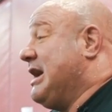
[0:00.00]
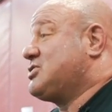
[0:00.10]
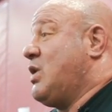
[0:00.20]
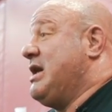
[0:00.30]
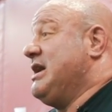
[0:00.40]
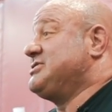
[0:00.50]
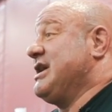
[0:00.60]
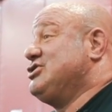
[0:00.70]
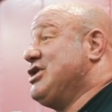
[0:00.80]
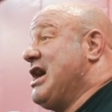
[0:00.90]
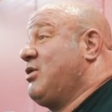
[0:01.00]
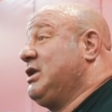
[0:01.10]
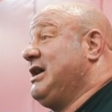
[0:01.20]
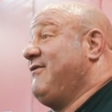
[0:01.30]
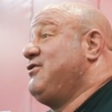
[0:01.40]
That's why they say
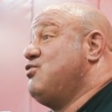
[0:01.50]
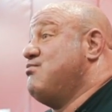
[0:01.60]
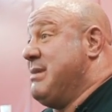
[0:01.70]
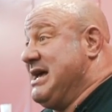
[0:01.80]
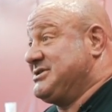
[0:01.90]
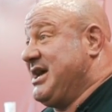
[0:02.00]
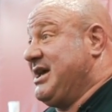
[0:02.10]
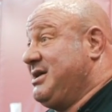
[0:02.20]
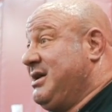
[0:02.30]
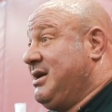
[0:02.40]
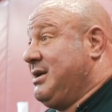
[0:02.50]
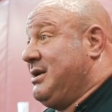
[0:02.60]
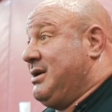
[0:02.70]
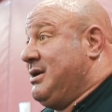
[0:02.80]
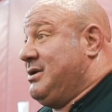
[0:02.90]
generally, if you miss it,
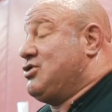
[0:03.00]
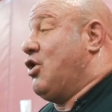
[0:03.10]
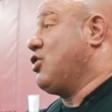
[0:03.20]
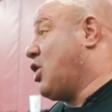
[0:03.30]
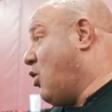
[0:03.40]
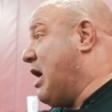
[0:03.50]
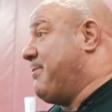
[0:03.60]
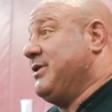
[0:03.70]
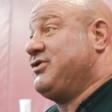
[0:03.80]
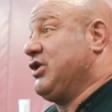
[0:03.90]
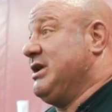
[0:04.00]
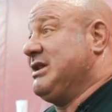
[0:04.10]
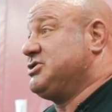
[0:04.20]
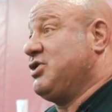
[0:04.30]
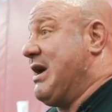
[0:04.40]
don't go up until,
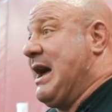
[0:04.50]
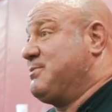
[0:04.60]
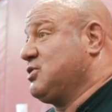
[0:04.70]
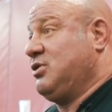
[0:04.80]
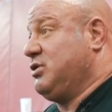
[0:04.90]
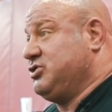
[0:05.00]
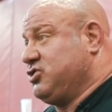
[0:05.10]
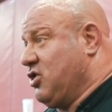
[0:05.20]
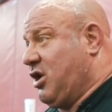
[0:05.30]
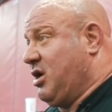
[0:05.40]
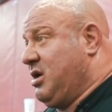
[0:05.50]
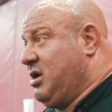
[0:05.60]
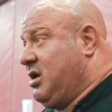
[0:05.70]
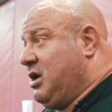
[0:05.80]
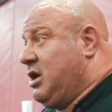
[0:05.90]
unless you're absolutely sure.
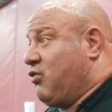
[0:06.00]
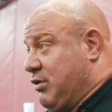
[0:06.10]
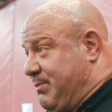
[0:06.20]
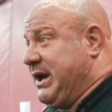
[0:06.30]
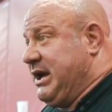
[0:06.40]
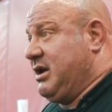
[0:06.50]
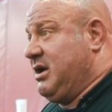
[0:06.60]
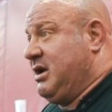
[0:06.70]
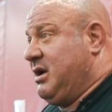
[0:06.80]
Repeat.